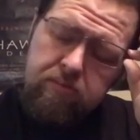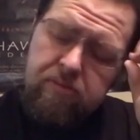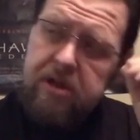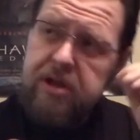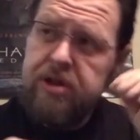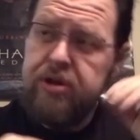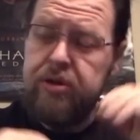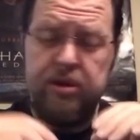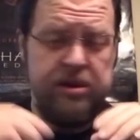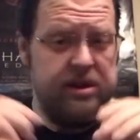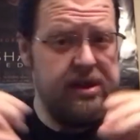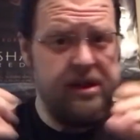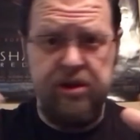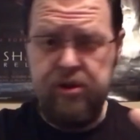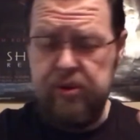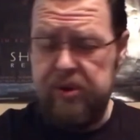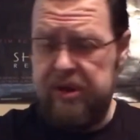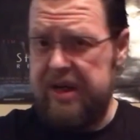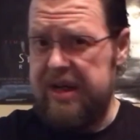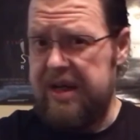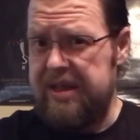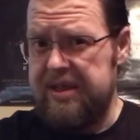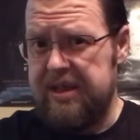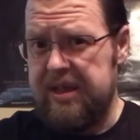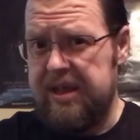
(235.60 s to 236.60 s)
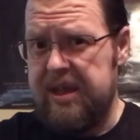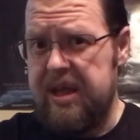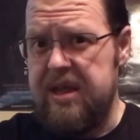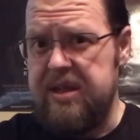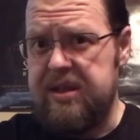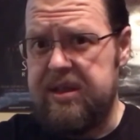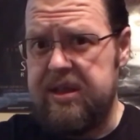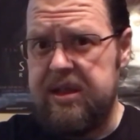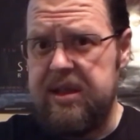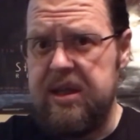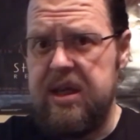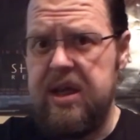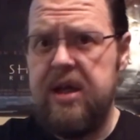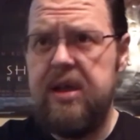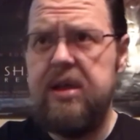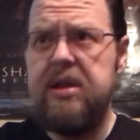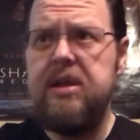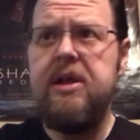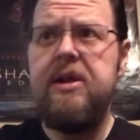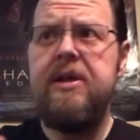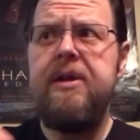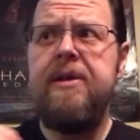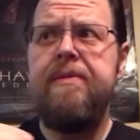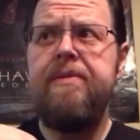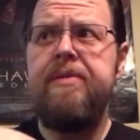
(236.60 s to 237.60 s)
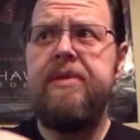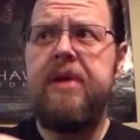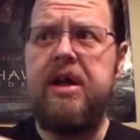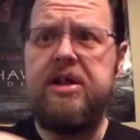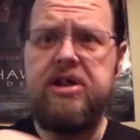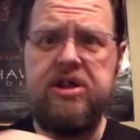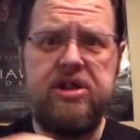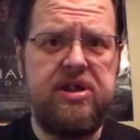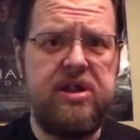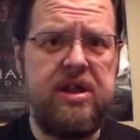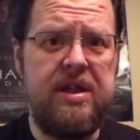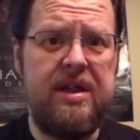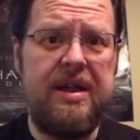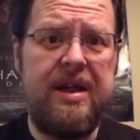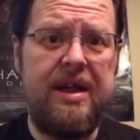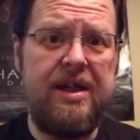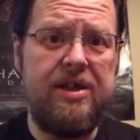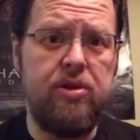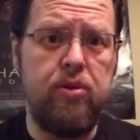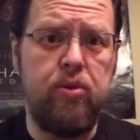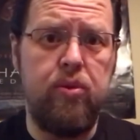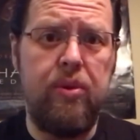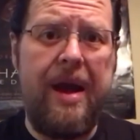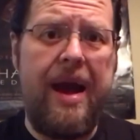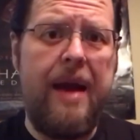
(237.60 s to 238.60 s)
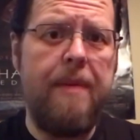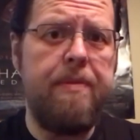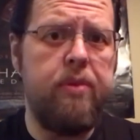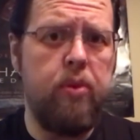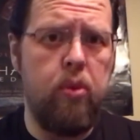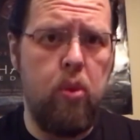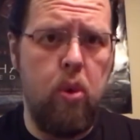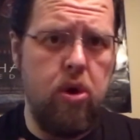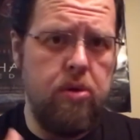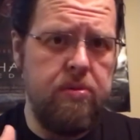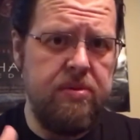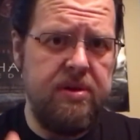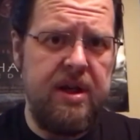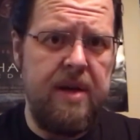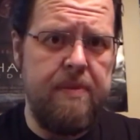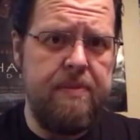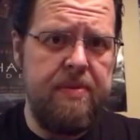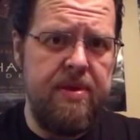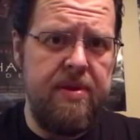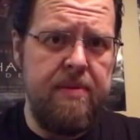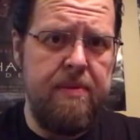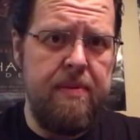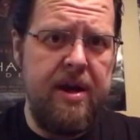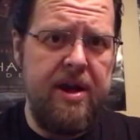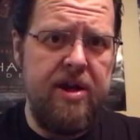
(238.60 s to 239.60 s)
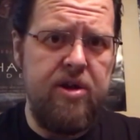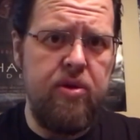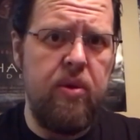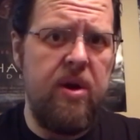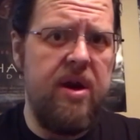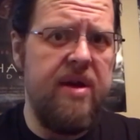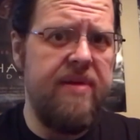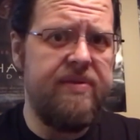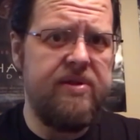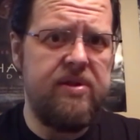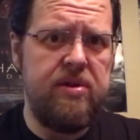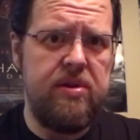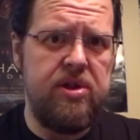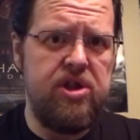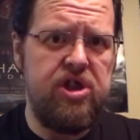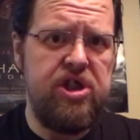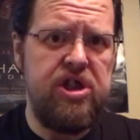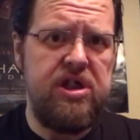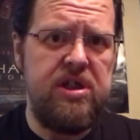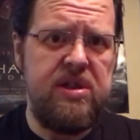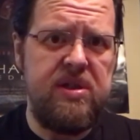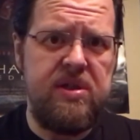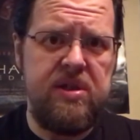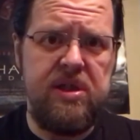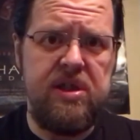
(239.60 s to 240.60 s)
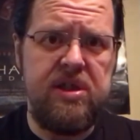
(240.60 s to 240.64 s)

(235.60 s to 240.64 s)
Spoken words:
So instead of doing it as a quesadilla, I just did it as a wrap, warmed it up in the microwave so the cheese and